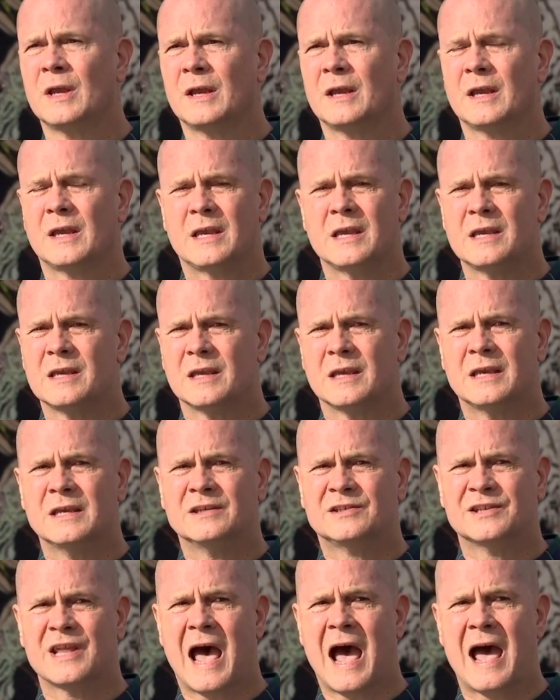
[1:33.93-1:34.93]
He,
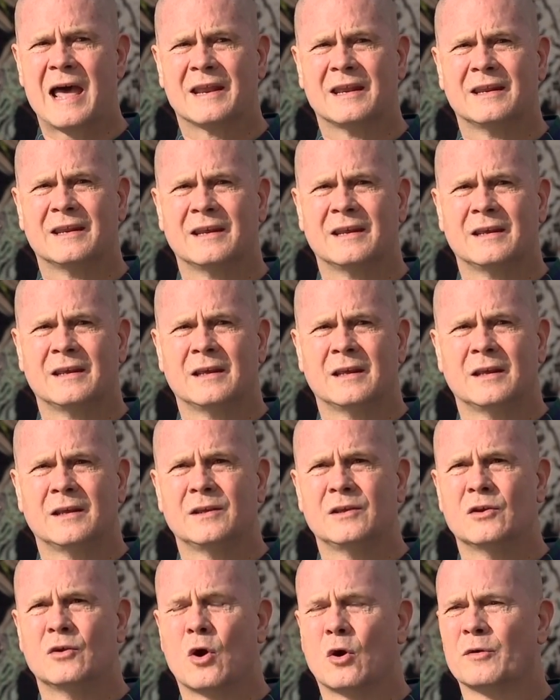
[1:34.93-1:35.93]
he's not
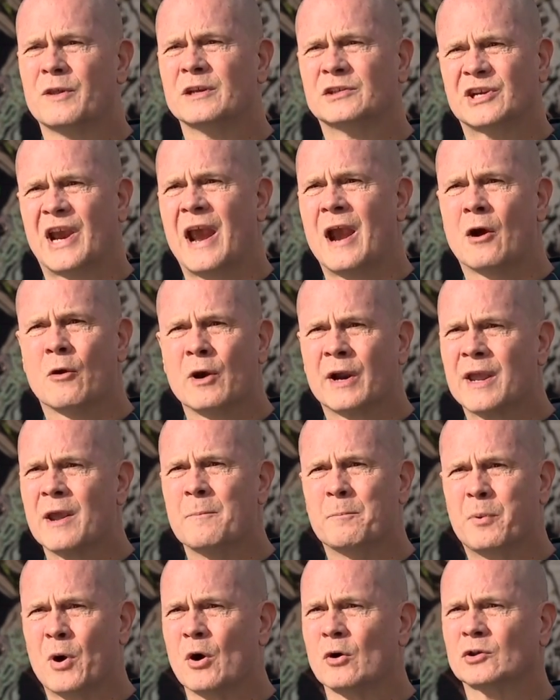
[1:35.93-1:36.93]
you know, this
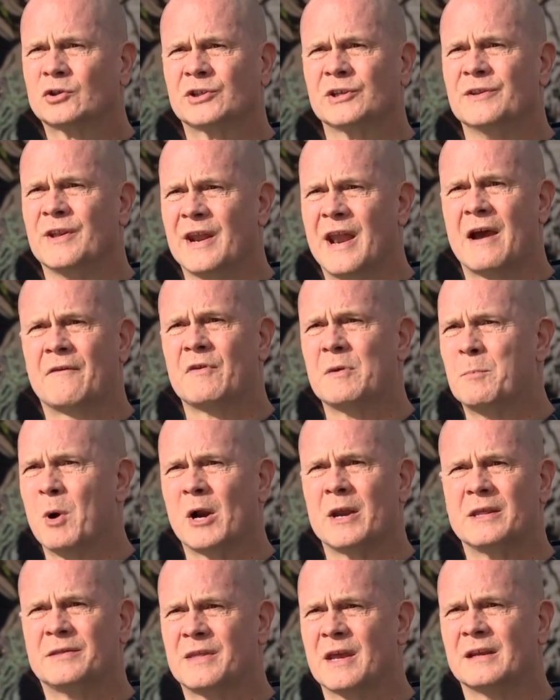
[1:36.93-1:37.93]
arrogant person that
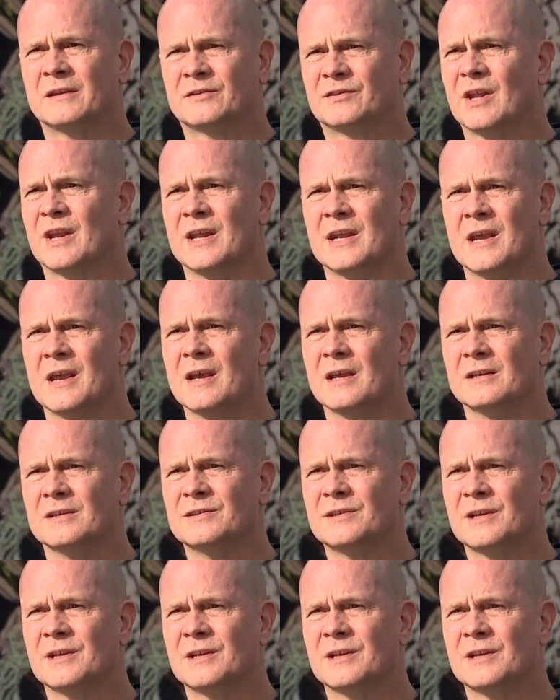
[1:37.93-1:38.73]
everybody thinks that he is.